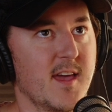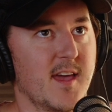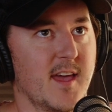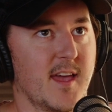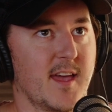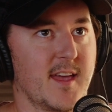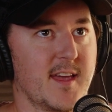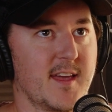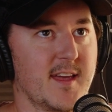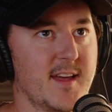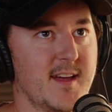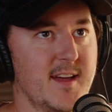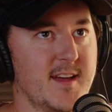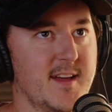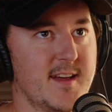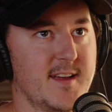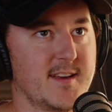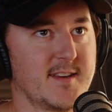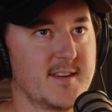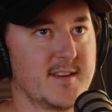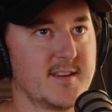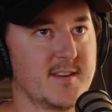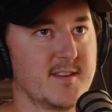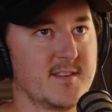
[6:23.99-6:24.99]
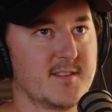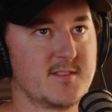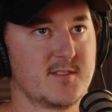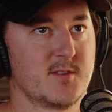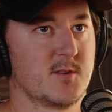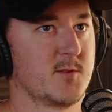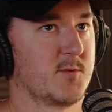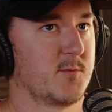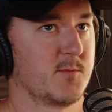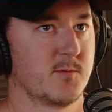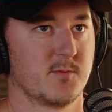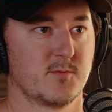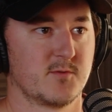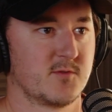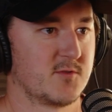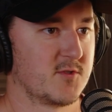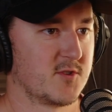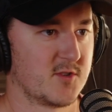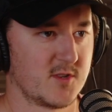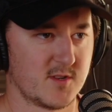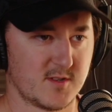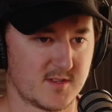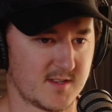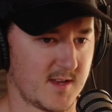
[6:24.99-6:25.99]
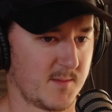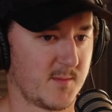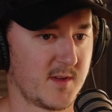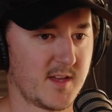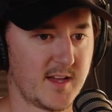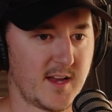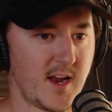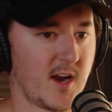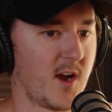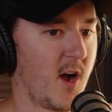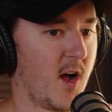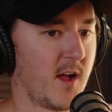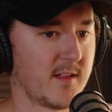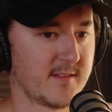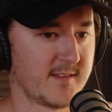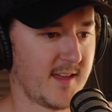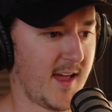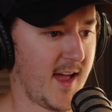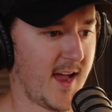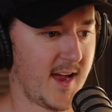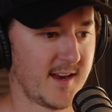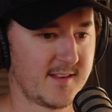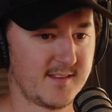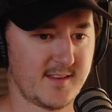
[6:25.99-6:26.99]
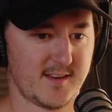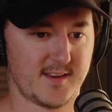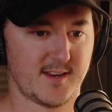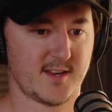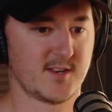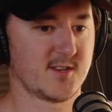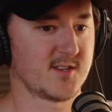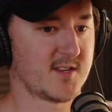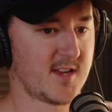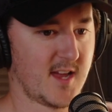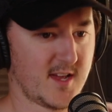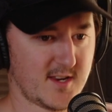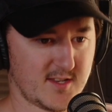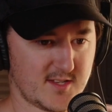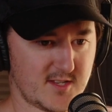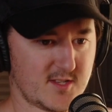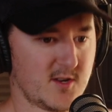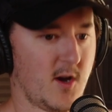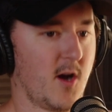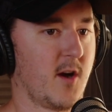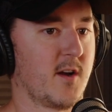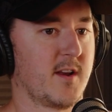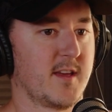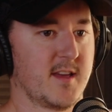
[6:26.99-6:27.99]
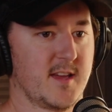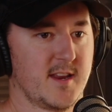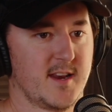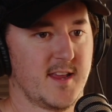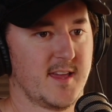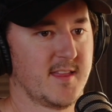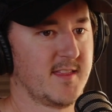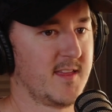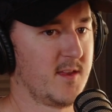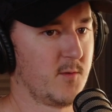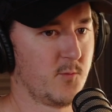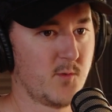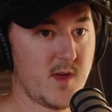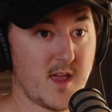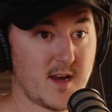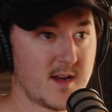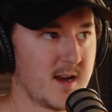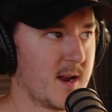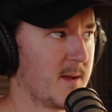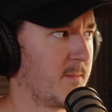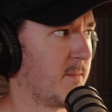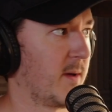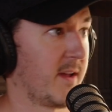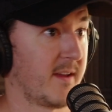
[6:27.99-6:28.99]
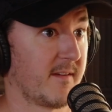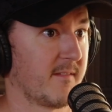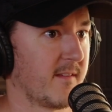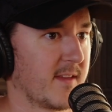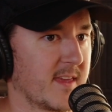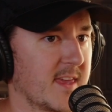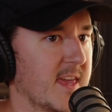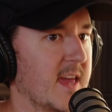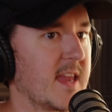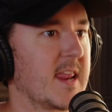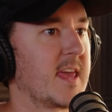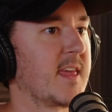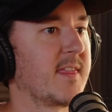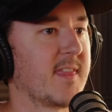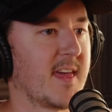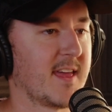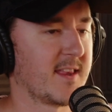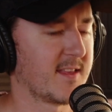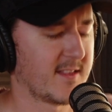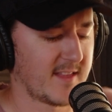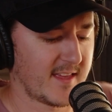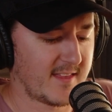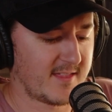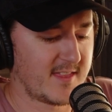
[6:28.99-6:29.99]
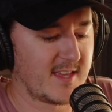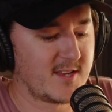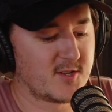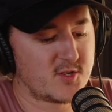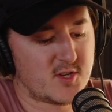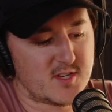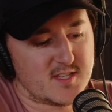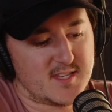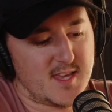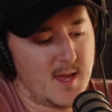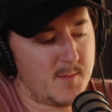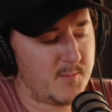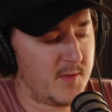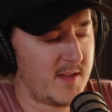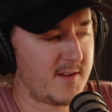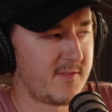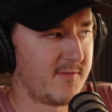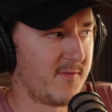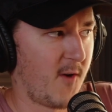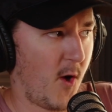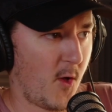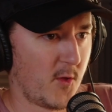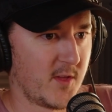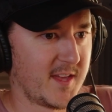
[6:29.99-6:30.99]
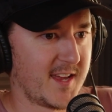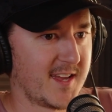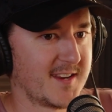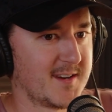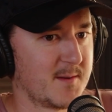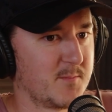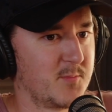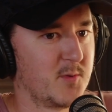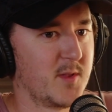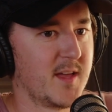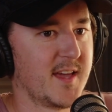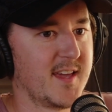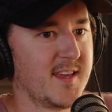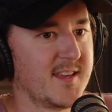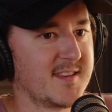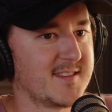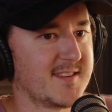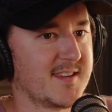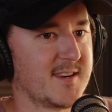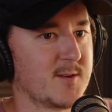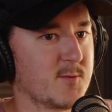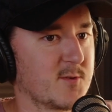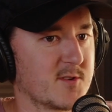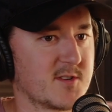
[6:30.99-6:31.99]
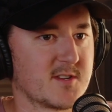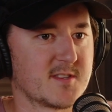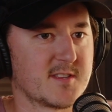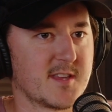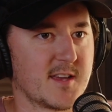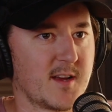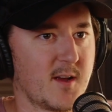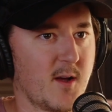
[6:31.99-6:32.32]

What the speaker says: And so she sent me like a contact, and I just kind of started, and then we ended up like getting, and it, like things just kept like falling into place, and it was just like,